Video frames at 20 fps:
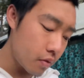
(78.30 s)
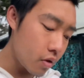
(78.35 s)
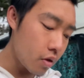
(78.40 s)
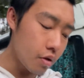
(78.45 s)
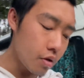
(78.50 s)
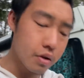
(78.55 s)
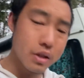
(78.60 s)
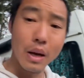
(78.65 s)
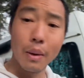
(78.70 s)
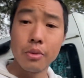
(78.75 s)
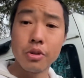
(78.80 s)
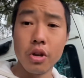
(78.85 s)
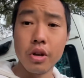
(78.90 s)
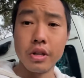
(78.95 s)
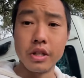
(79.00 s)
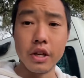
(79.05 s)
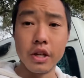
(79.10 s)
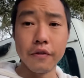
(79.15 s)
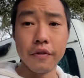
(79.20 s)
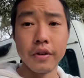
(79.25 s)
Because that was the only
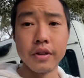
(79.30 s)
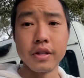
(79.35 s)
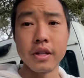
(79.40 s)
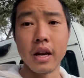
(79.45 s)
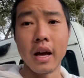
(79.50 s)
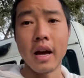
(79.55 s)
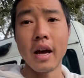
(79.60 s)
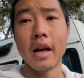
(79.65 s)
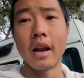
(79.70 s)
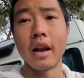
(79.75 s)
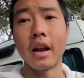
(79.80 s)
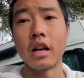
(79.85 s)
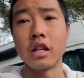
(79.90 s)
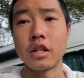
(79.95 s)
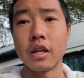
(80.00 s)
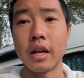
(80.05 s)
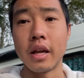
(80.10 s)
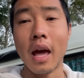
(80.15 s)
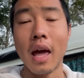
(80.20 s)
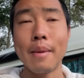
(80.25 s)
difference that I had. And
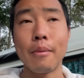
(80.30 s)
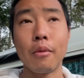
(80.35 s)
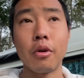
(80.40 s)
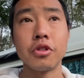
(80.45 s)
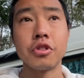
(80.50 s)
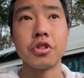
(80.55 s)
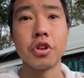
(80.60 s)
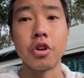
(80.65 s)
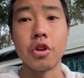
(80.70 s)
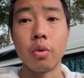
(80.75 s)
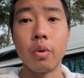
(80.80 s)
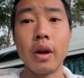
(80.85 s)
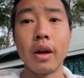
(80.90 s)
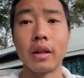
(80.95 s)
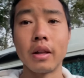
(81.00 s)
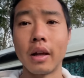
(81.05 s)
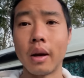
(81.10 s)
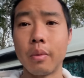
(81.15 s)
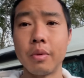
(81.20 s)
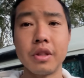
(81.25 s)
it came on so quick.
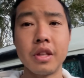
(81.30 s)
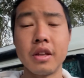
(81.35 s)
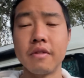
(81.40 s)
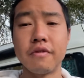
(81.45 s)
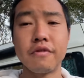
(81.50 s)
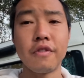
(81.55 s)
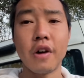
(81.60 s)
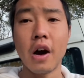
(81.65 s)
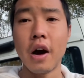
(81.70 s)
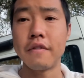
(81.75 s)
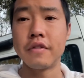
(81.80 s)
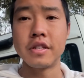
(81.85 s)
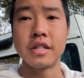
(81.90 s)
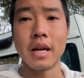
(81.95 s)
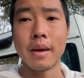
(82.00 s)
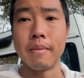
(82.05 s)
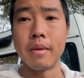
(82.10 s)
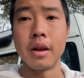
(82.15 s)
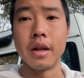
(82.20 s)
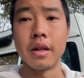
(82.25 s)
Like within 5 to
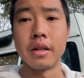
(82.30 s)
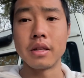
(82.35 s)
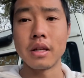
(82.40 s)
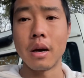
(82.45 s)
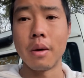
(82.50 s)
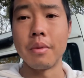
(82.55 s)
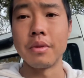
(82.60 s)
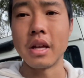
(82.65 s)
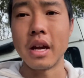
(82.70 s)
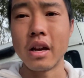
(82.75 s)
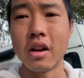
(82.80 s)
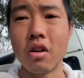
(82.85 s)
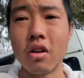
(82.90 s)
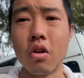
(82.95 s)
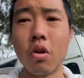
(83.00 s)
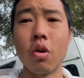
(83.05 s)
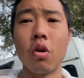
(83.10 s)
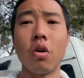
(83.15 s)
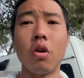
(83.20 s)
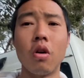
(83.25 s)
10 minutes, I was like,
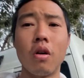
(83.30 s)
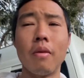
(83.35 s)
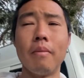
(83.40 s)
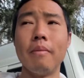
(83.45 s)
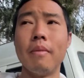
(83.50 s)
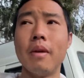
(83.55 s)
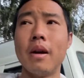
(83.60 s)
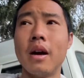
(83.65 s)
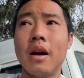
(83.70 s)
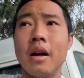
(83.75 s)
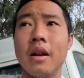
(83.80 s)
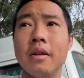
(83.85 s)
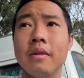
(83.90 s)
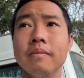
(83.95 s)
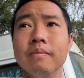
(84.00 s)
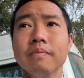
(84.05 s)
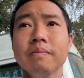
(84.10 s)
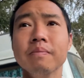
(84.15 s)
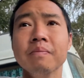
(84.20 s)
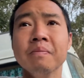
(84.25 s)
oh man.
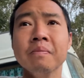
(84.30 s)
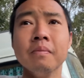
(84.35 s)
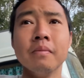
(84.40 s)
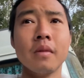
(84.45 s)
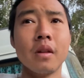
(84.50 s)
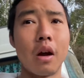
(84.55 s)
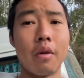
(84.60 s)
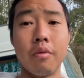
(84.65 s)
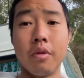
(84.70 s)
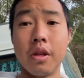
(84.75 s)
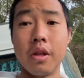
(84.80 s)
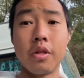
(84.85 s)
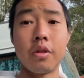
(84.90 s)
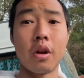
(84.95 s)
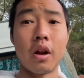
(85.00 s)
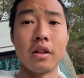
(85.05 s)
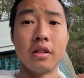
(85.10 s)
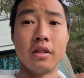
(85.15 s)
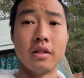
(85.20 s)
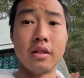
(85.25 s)
I really thought
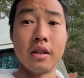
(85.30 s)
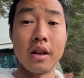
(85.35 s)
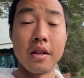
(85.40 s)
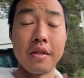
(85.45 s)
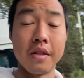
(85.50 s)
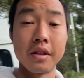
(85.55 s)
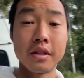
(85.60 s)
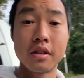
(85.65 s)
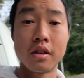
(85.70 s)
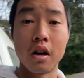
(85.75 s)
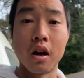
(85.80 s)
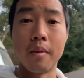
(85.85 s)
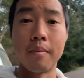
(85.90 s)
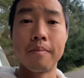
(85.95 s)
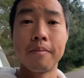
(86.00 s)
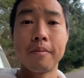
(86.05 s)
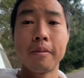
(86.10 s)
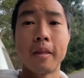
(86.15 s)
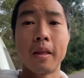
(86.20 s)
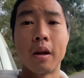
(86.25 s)
I did it this time.
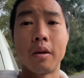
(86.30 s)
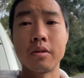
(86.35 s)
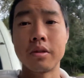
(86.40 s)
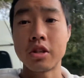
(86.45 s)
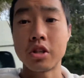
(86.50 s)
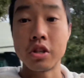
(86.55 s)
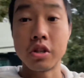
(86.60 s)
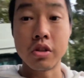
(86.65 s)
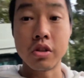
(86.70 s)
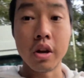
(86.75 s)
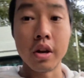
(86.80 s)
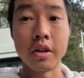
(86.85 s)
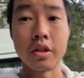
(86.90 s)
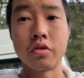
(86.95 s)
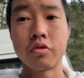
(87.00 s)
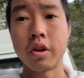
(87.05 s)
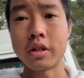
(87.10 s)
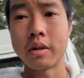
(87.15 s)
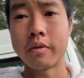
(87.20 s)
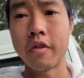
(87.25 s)
And I was actually starting to
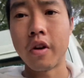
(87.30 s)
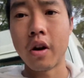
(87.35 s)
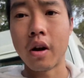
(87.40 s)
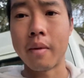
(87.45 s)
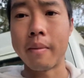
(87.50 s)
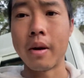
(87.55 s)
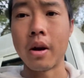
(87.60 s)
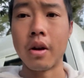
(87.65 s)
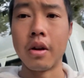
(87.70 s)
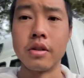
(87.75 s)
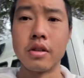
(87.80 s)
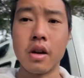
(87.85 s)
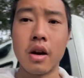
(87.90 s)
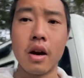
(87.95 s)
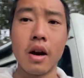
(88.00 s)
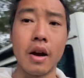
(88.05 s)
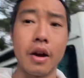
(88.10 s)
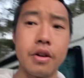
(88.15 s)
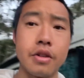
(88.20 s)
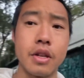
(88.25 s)
stress like, fuck, am I going to
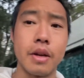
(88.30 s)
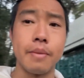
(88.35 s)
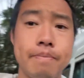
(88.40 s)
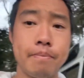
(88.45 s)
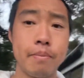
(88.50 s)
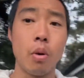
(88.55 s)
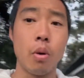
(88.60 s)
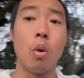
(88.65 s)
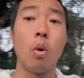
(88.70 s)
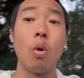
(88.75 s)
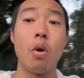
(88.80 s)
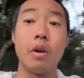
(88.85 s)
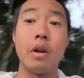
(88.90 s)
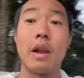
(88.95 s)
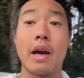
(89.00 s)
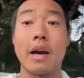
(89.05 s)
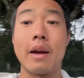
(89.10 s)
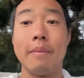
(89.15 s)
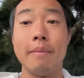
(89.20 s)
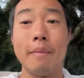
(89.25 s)
die? Because I poured
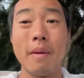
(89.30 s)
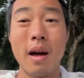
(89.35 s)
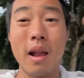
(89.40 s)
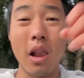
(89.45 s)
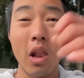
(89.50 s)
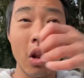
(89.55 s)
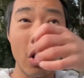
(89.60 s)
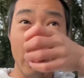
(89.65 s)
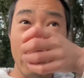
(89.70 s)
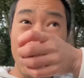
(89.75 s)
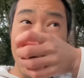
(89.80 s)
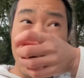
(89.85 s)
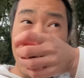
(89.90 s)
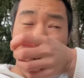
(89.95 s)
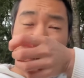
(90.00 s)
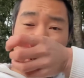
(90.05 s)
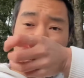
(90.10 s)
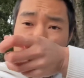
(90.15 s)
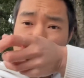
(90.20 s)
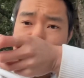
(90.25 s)
like a lot
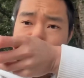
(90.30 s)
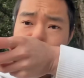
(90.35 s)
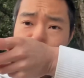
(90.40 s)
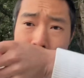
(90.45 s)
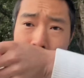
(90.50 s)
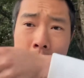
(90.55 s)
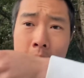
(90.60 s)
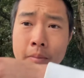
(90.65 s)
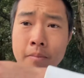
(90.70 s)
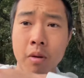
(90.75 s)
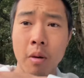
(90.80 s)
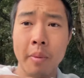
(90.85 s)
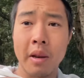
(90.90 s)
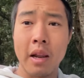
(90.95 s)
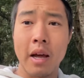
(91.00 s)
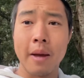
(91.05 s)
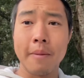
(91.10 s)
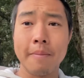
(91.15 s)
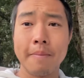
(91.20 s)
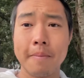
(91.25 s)
on. Probably
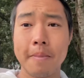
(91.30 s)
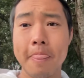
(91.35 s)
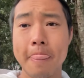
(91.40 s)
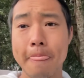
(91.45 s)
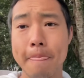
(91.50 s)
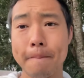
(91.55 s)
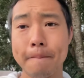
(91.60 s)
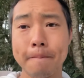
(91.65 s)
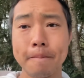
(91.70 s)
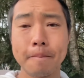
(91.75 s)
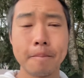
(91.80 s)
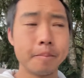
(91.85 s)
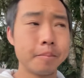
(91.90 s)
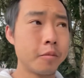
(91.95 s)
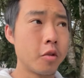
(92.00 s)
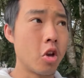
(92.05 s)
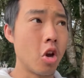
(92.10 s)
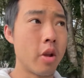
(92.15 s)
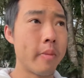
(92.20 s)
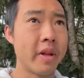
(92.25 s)
like,
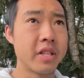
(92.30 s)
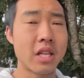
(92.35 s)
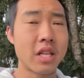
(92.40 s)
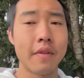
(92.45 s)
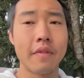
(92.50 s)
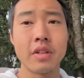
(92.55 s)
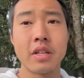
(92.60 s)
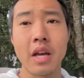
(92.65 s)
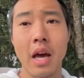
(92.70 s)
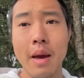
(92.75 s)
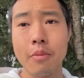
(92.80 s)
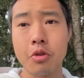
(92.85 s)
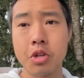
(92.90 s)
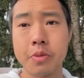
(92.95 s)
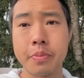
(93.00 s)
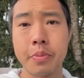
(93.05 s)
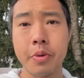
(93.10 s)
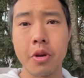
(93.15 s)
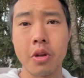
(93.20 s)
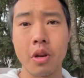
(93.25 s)
you only meant to have a
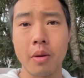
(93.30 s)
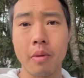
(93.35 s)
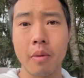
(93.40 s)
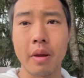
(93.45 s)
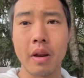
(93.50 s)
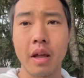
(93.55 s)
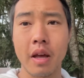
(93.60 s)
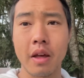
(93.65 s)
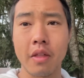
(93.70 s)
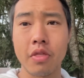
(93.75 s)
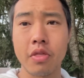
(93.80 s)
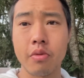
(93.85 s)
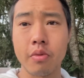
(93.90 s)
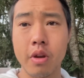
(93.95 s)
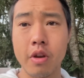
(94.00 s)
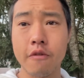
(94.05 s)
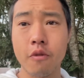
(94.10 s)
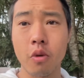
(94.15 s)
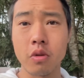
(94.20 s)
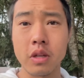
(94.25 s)
tablespoon. I probably had like 3 or
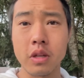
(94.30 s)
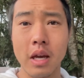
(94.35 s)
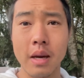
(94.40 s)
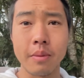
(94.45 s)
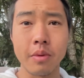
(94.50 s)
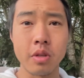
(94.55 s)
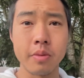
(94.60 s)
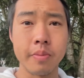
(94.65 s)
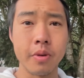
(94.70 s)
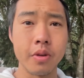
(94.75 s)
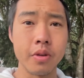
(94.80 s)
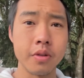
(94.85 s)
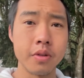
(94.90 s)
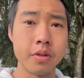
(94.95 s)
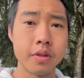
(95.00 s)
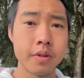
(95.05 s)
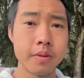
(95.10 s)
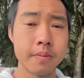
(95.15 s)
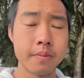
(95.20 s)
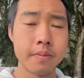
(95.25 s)
4
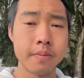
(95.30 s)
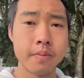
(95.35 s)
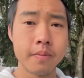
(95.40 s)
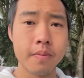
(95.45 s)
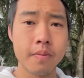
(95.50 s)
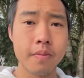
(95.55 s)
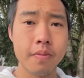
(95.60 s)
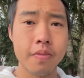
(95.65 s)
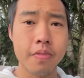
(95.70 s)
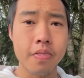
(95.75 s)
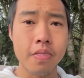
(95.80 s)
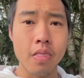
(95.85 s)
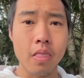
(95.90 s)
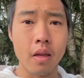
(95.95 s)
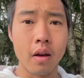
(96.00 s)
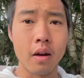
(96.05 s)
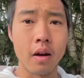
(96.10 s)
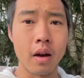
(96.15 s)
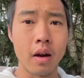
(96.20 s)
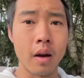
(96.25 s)
tablespoons.
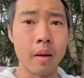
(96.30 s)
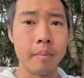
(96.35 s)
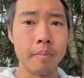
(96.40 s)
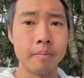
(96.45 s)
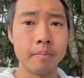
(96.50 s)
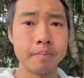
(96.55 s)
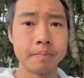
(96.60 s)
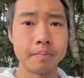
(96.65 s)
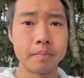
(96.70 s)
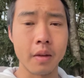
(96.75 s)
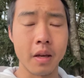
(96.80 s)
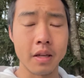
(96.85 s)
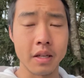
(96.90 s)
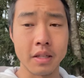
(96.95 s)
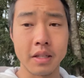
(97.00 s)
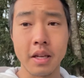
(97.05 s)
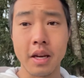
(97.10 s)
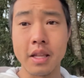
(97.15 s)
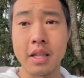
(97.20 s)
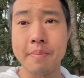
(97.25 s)
As I
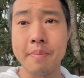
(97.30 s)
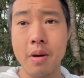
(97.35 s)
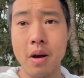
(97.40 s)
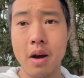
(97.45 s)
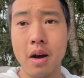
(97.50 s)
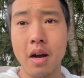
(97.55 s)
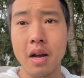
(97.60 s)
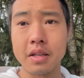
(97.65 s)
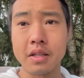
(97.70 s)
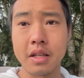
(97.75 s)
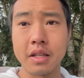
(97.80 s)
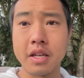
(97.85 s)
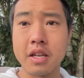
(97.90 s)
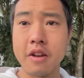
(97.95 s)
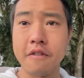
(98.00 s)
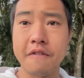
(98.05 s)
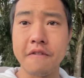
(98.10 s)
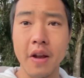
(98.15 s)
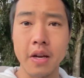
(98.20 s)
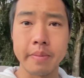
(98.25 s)
said, in the past, it didn't
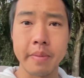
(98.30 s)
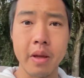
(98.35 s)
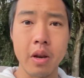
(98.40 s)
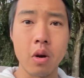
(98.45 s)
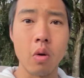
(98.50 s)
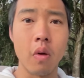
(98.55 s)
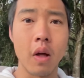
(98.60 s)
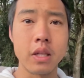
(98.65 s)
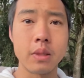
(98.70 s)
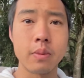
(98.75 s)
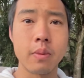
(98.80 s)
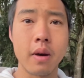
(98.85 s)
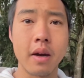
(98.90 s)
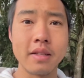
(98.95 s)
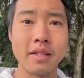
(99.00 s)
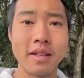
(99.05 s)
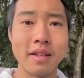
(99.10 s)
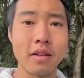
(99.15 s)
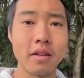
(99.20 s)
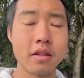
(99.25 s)
affect me at all. That's why I
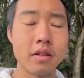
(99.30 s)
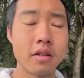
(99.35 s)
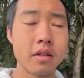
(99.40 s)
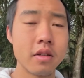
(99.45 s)
did it.